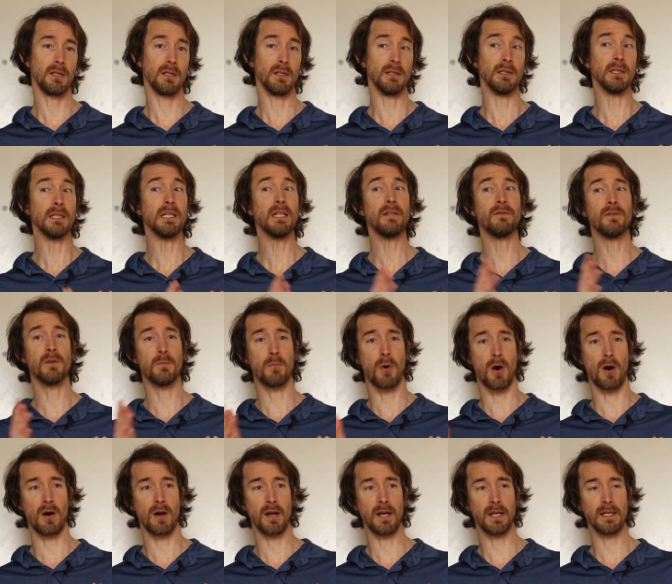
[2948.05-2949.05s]
leave the
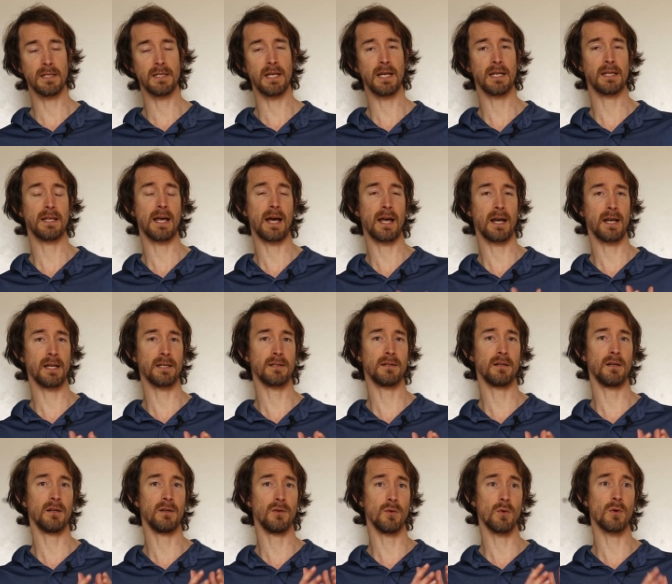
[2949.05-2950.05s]
party and take that as an
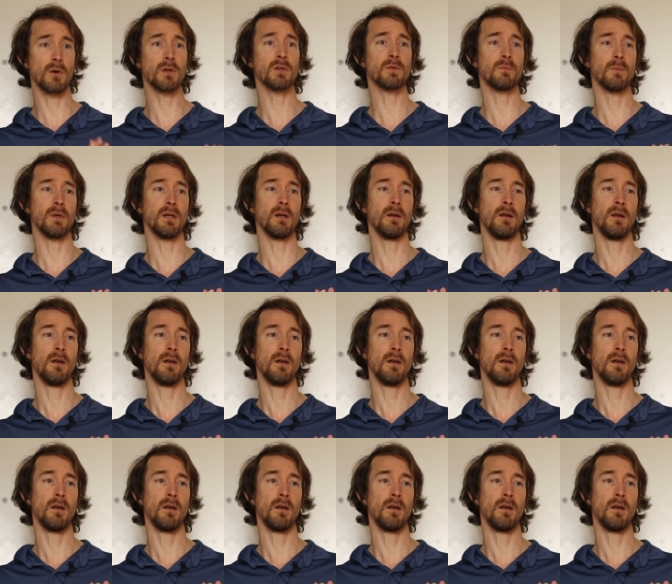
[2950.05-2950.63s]
endorsement